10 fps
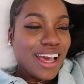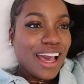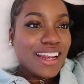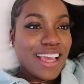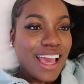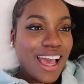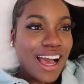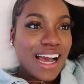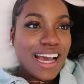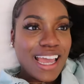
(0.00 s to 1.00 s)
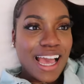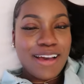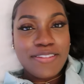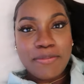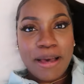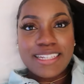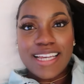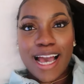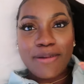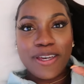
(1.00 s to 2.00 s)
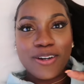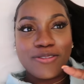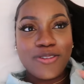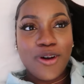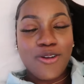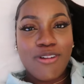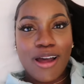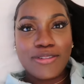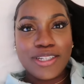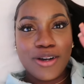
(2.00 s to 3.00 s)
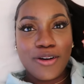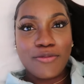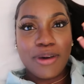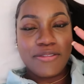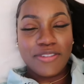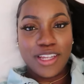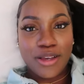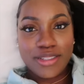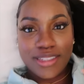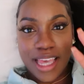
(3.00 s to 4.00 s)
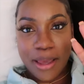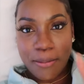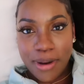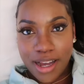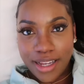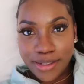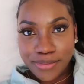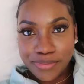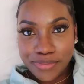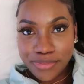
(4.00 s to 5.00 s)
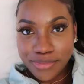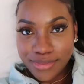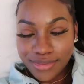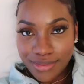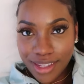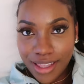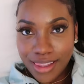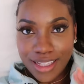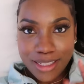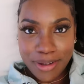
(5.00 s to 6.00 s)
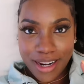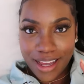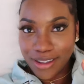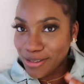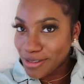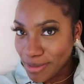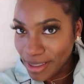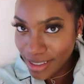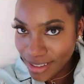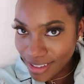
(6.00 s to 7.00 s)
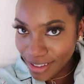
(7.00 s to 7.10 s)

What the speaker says: And yeah, I have a bad habit of not rounding off my videos and saying bye. That's a better angle for me.